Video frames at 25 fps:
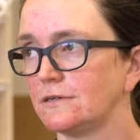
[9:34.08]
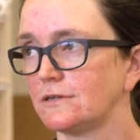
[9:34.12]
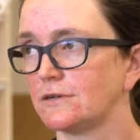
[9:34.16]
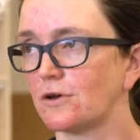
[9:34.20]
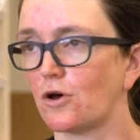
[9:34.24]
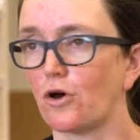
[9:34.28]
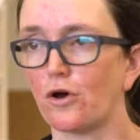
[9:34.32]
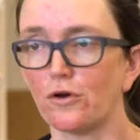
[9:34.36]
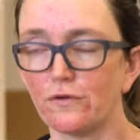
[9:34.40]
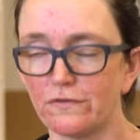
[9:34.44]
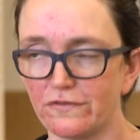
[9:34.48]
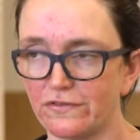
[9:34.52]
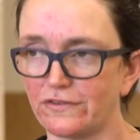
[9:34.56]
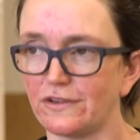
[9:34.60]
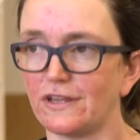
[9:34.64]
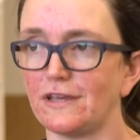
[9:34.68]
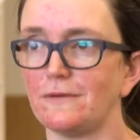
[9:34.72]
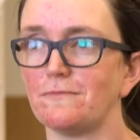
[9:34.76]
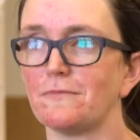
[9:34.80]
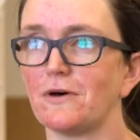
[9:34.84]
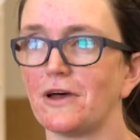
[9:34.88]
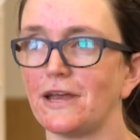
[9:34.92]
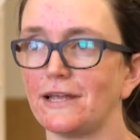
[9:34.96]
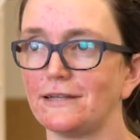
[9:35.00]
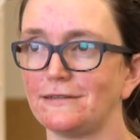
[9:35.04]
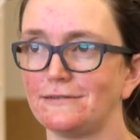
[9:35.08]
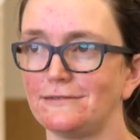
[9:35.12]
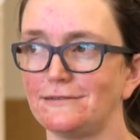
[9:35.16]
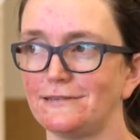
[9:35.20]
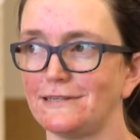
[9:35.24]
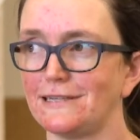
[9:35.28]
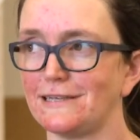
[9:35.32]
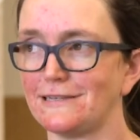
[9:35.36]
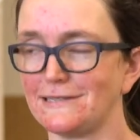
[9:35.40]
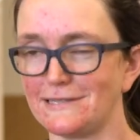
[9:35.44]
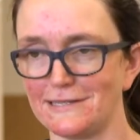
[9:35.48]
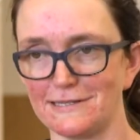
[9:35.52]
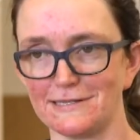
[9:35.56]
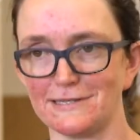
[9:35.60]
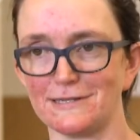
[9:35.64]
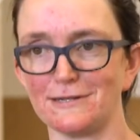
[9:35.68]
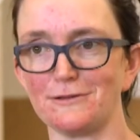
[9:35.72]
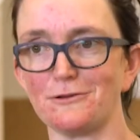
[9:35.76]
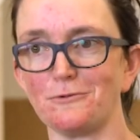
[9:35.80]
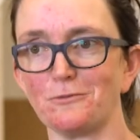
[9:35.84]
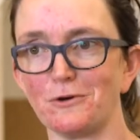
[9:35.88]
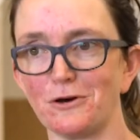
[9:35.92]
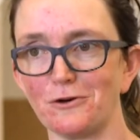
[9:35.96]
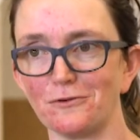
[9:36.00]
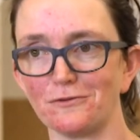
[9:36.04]
hopefully might exist in
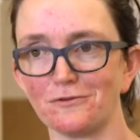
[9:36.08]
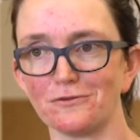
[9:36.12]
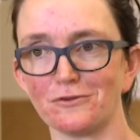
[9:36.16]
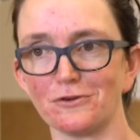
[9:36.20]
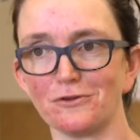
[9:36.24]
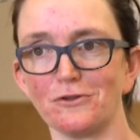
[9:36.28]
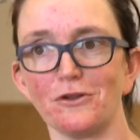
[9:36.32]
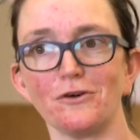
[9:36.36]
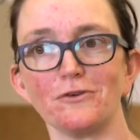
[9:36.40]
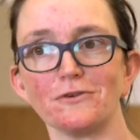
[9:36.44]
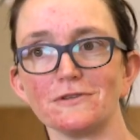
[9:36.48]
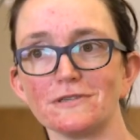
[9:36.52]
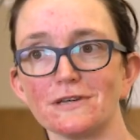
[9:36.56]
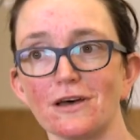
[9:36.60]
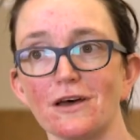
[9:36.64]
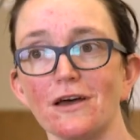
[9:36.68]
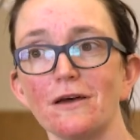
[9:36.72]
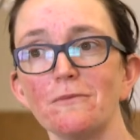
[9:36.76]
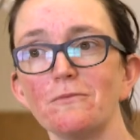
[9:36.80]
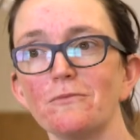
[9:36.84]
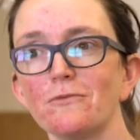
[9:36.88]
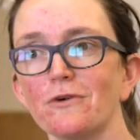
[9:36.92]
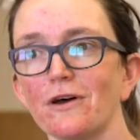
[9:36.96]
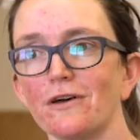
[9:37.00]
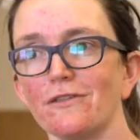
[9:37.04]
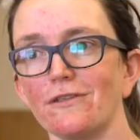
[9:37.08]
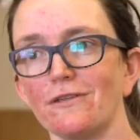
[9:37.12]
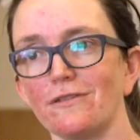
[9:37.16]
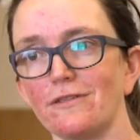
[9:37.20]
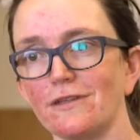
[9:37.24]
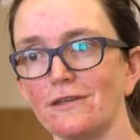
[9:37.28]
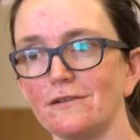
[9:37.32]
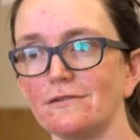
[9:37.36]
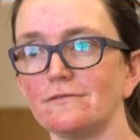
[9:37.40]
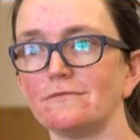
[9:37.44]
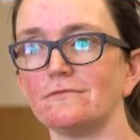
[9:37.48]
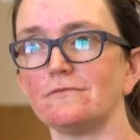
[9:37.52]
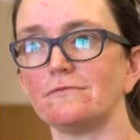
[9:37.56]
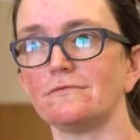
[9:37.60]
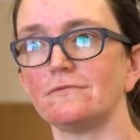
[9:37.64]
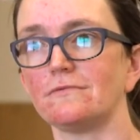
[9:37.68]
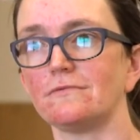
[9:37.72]
the world for a long time, rather than